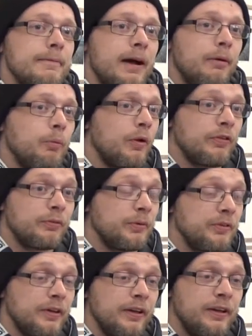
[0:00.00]
I once
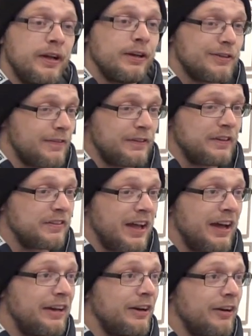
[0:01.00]
was a graphic
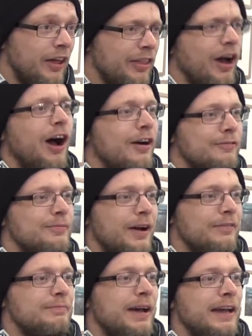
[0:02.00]
designer, and I thought
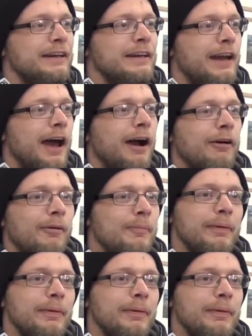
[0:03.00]
I've made it now.